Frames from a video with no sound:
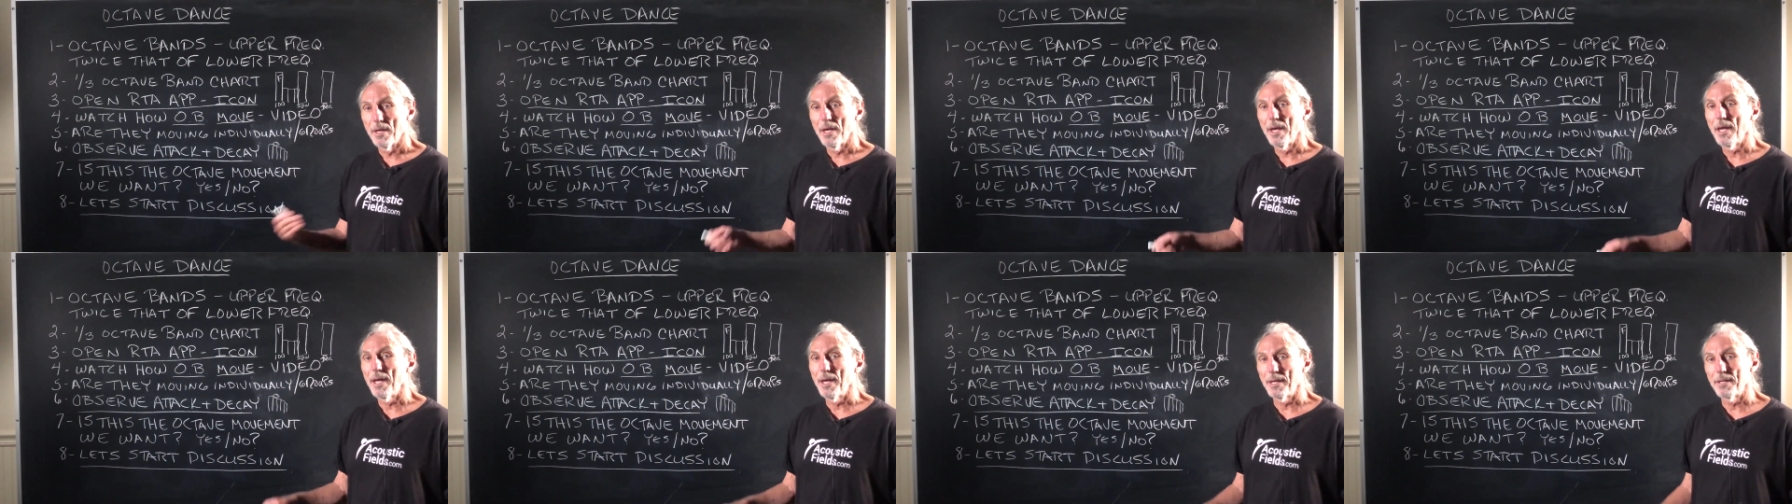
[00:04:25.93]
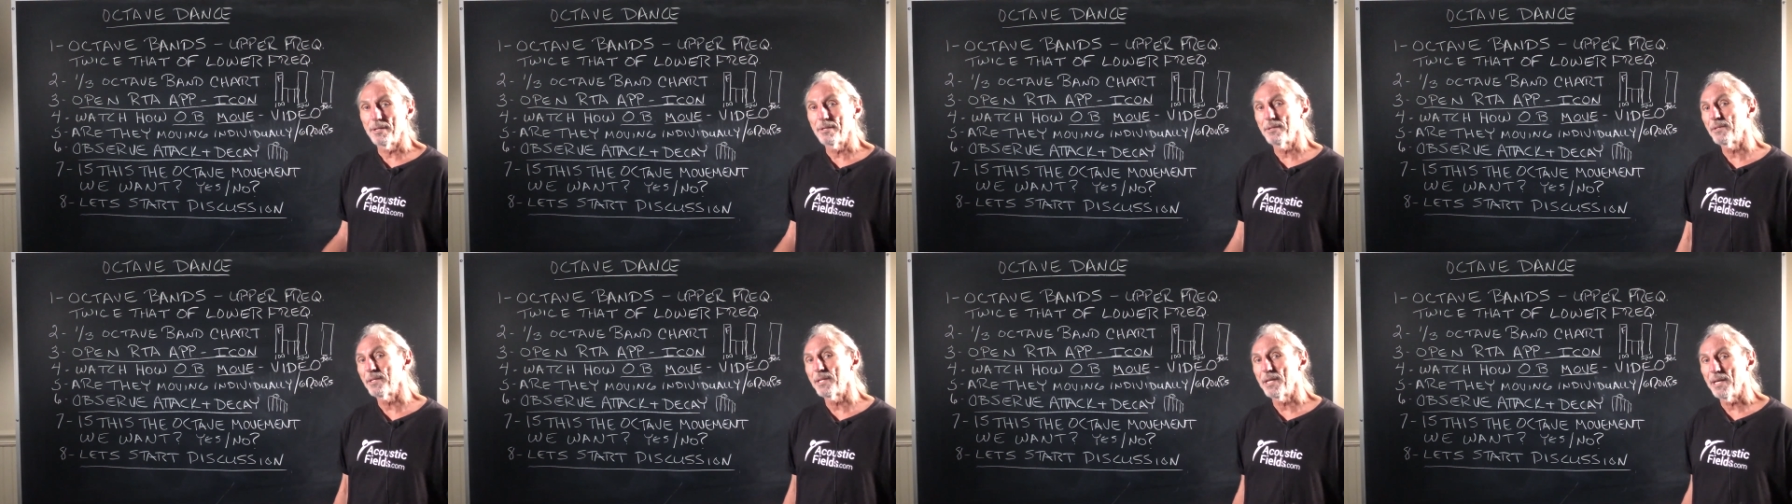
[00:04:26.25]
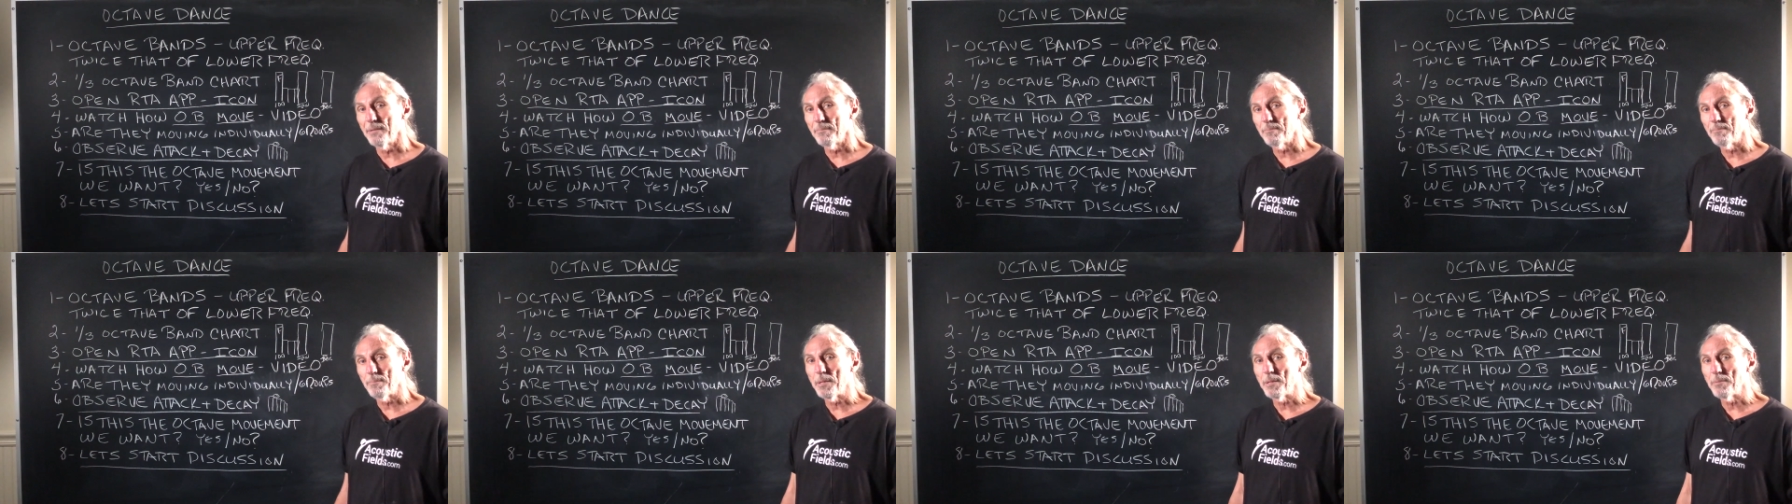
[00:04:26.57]
and
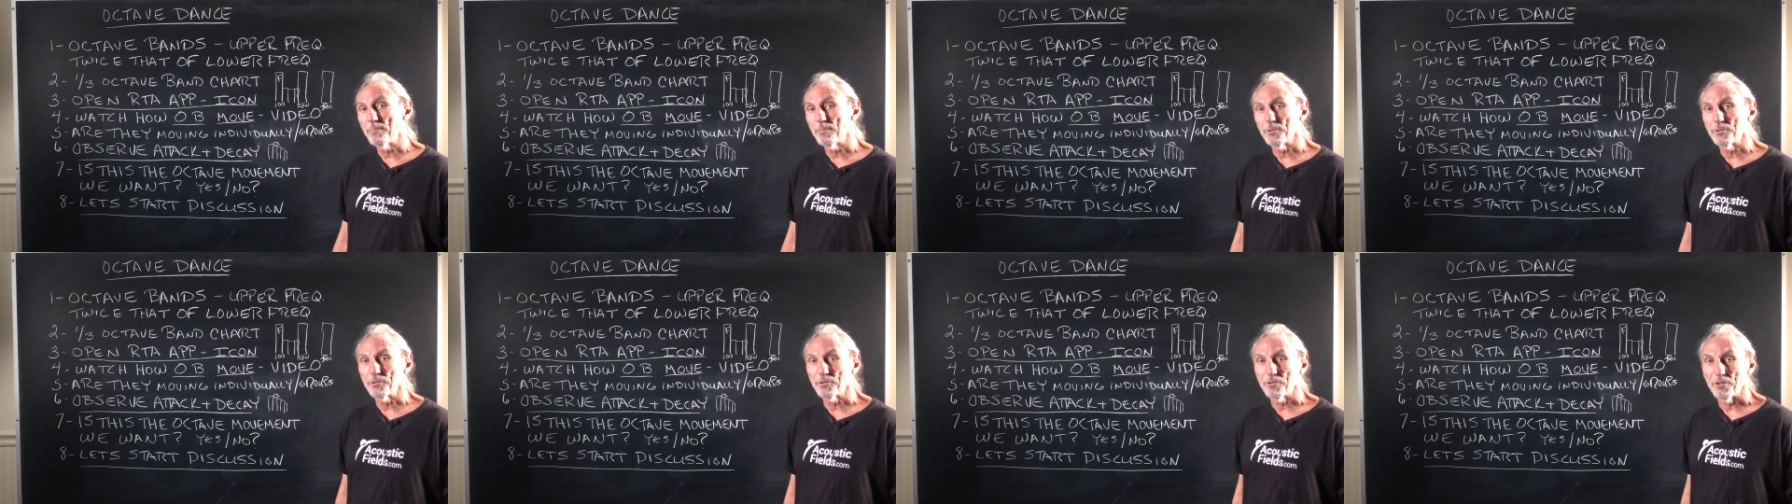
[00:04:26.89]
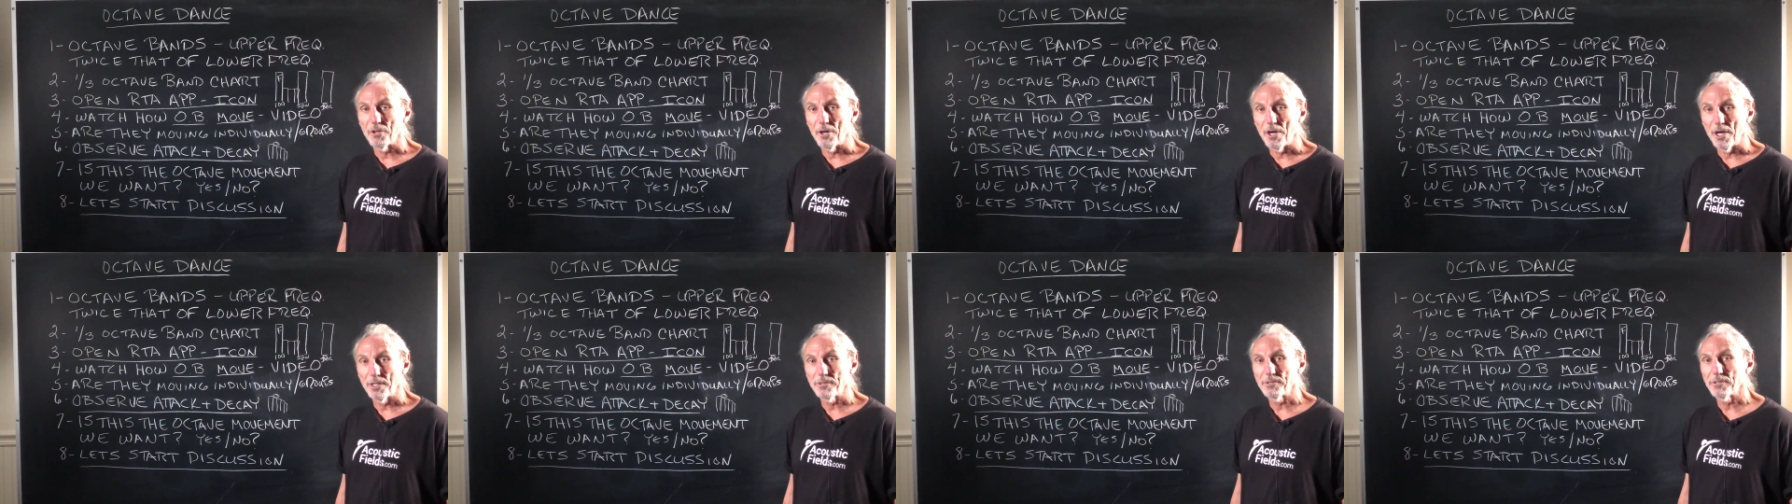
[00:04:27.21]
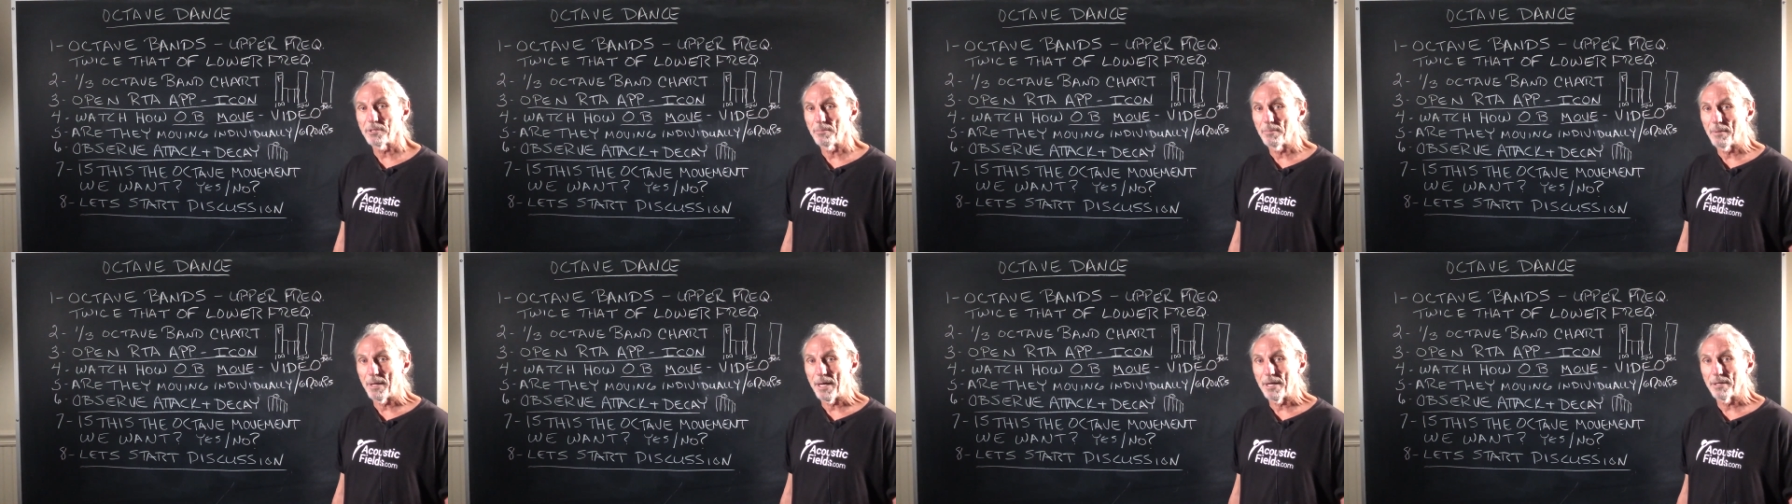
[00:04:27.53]
get people's
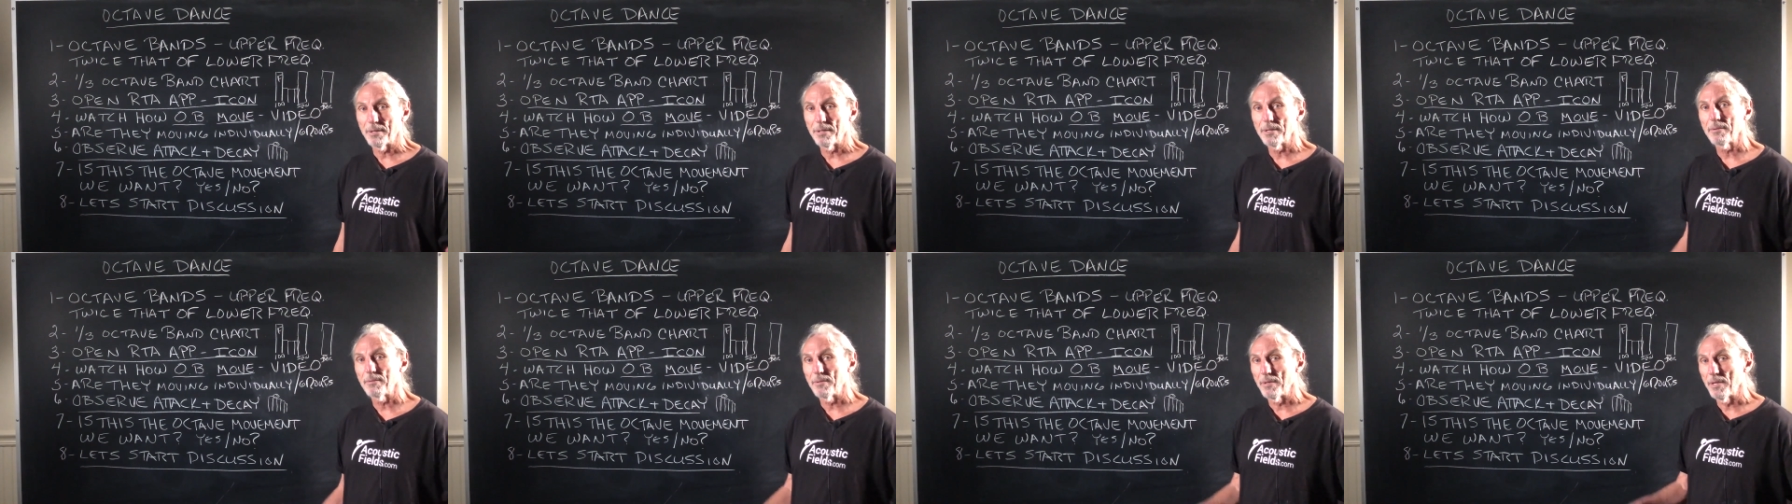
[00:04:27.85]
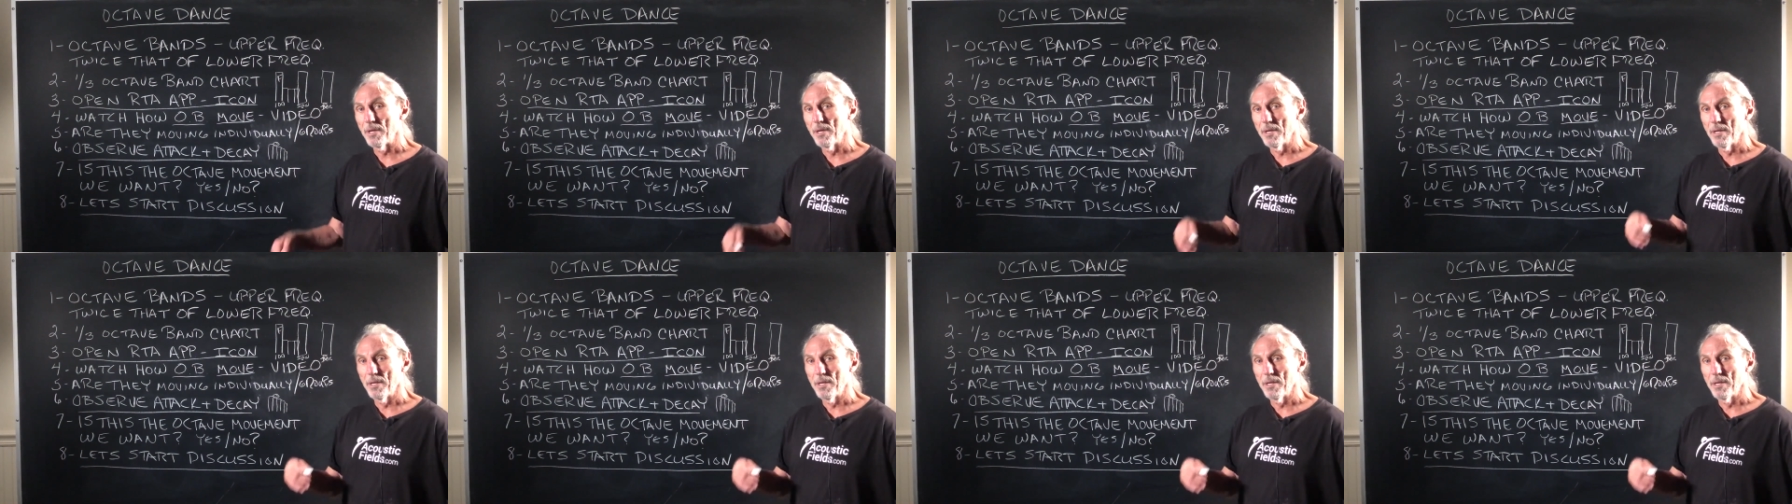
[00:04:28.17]
thoughts about it.